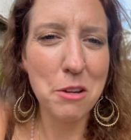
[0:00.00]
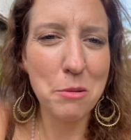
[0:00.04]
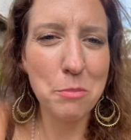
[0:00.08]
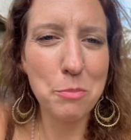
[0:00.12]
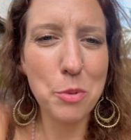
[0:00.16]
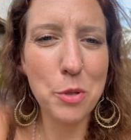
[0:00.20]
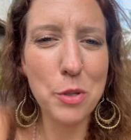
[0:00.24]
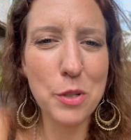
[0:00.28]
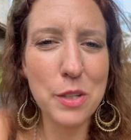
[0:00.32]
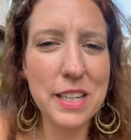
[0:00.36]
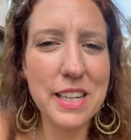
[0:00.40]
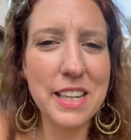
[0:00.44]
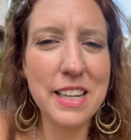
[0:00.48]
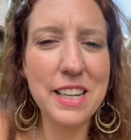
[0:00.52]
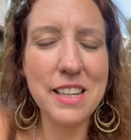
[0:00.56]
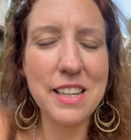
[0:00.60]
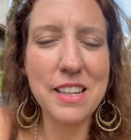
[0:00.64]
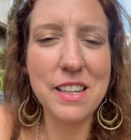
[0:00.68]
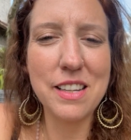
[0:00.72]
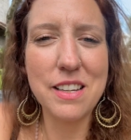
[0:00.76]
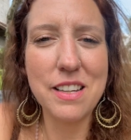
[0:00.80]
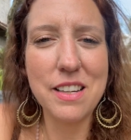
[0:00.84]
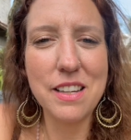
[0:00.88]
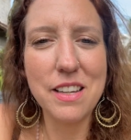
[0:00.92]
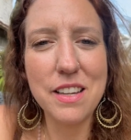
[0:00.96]

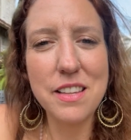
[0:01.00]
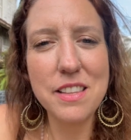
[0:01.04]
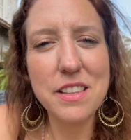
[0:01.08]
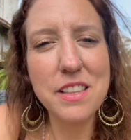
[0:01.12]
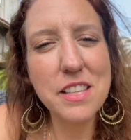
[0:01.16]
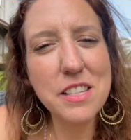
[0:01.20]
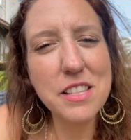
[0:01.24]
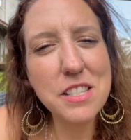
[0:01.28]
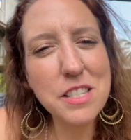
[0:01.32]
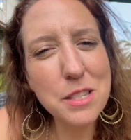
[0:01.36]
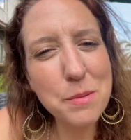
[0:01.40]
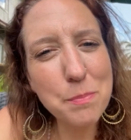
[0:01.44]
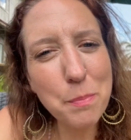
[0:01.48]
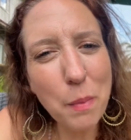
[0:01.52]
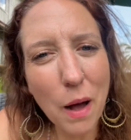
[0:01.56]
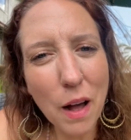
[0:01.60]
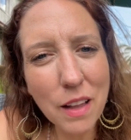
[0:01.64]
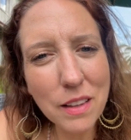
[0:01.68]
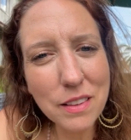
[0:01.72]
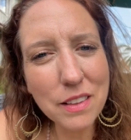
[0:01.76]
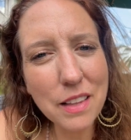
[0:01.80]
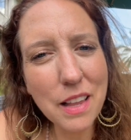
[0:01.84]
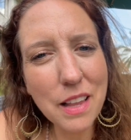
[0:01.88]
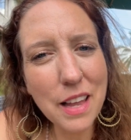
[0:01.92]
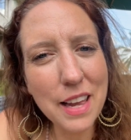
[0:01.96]
putting the
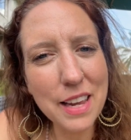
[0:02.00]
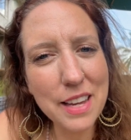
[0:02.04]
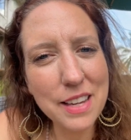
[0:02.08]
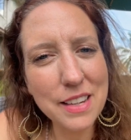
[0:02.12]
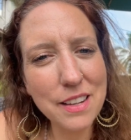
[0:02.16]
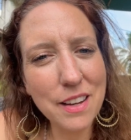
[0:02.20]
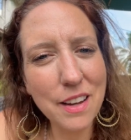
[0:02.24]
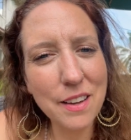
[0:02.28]
spotlight